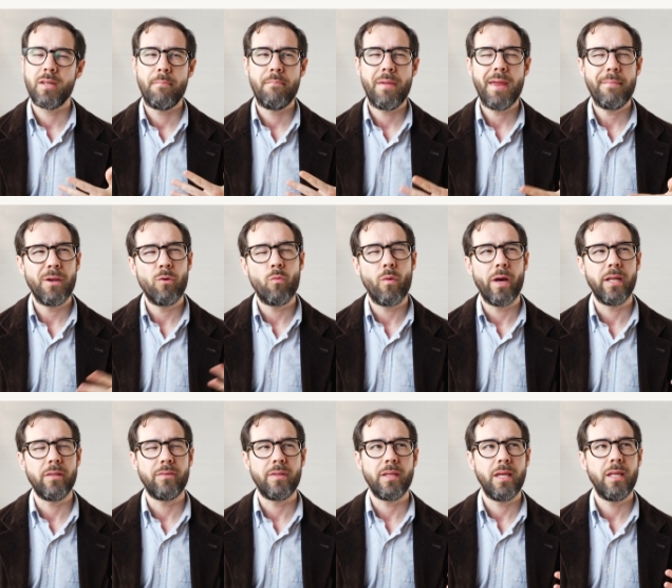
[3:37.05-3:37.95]
Maybe what
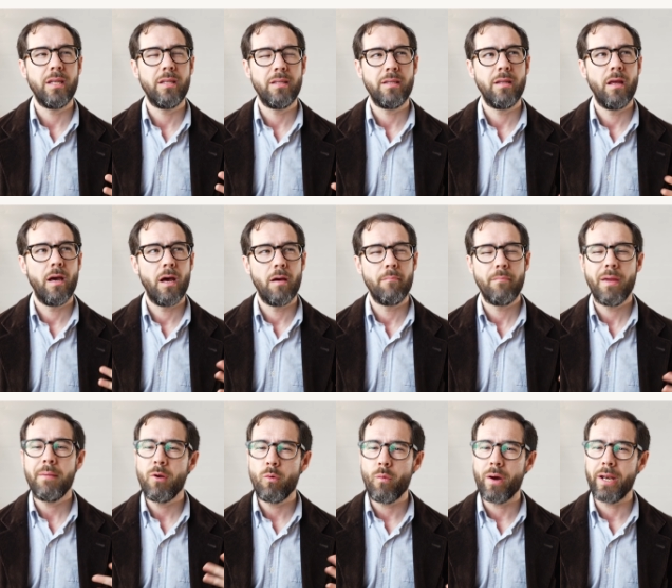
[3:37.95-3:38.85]
it
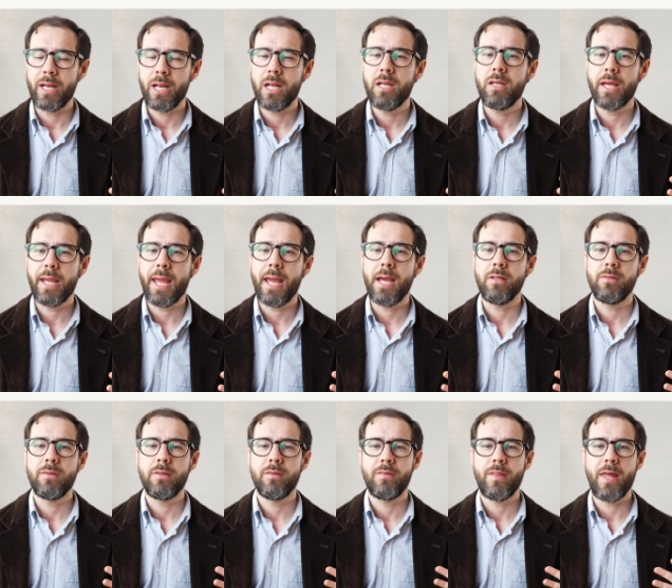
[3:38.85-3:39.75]

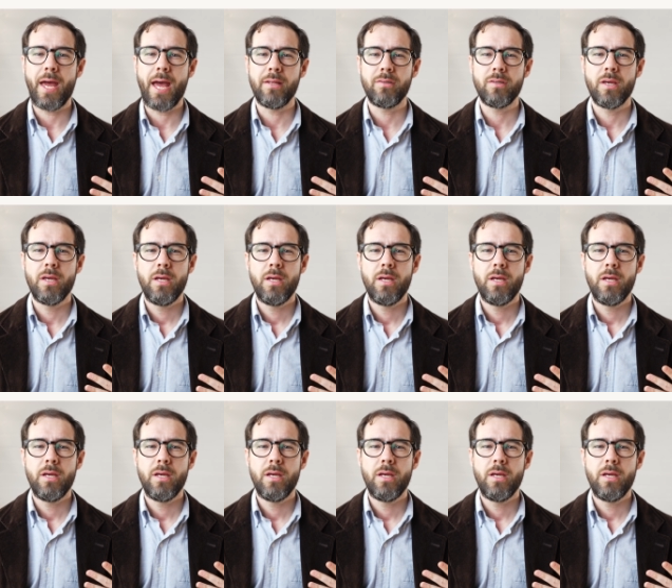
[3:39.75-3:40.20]
indicates is that